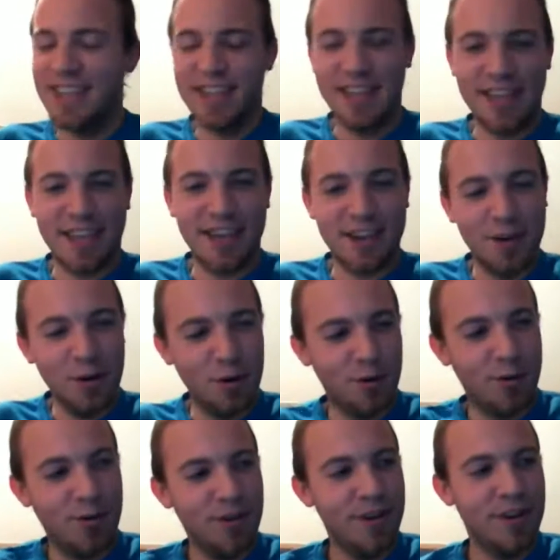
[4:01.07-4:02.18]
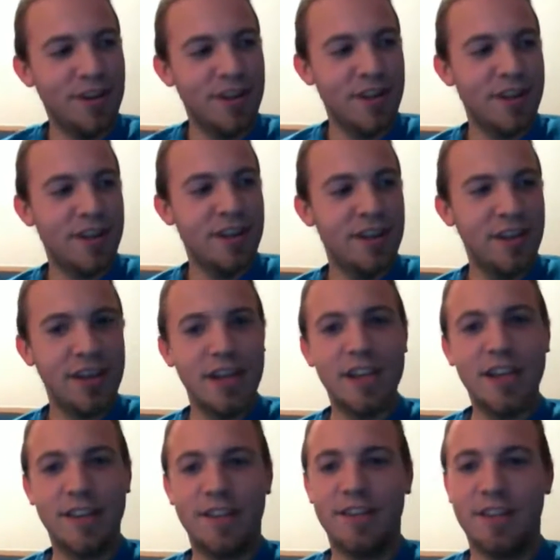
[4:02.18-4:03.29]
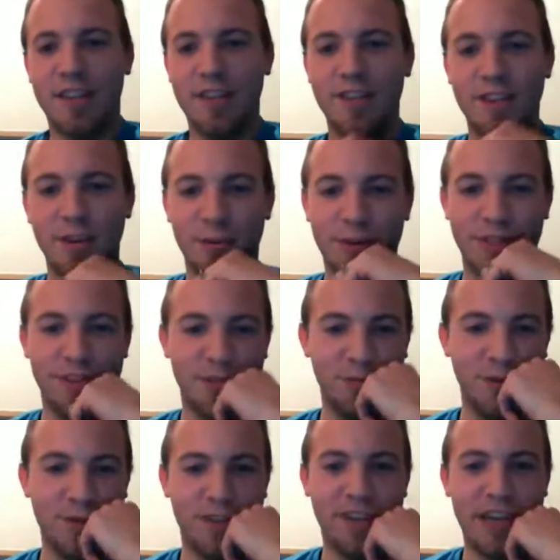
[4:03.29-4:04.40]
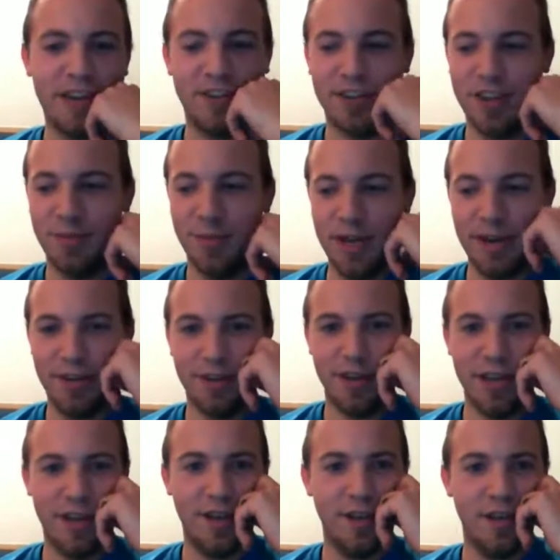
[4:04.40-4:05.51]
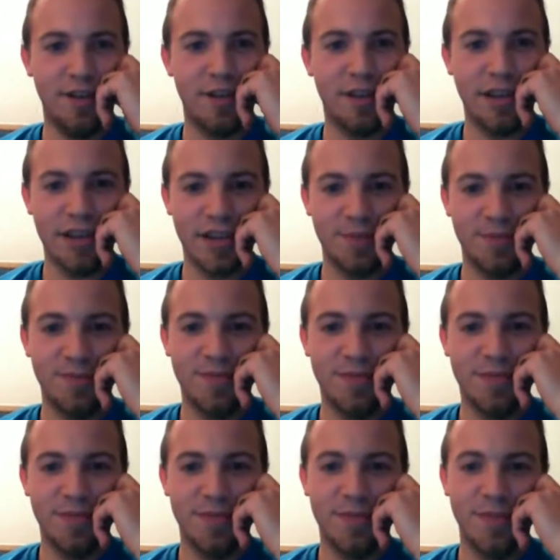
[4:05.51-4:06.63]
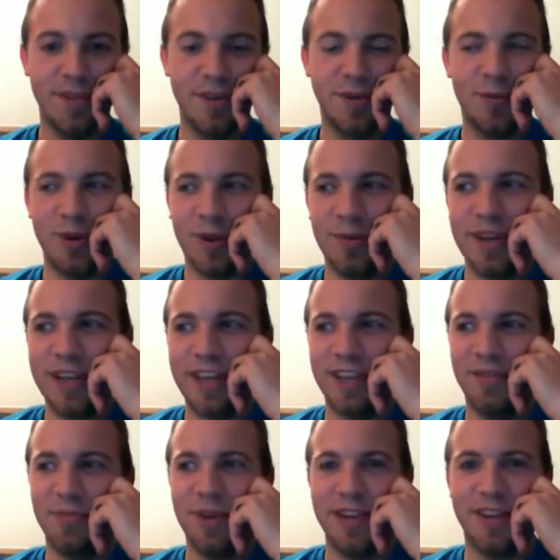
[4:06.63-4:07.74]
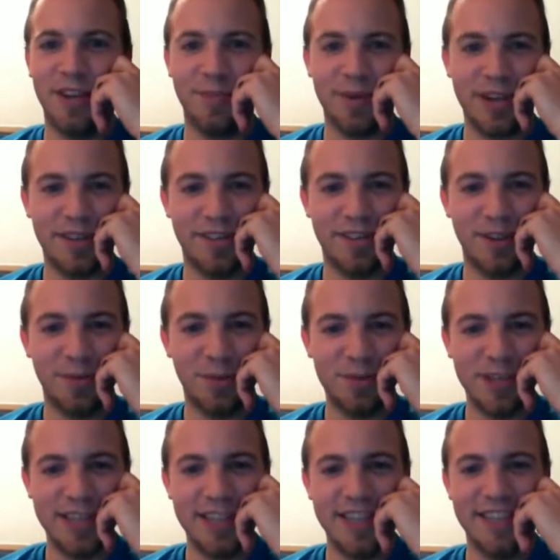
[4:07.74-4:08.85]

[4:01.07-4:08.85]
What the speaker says: Like, oh, let's look at what this movie's actually about, and one of my kids picked up on some of it.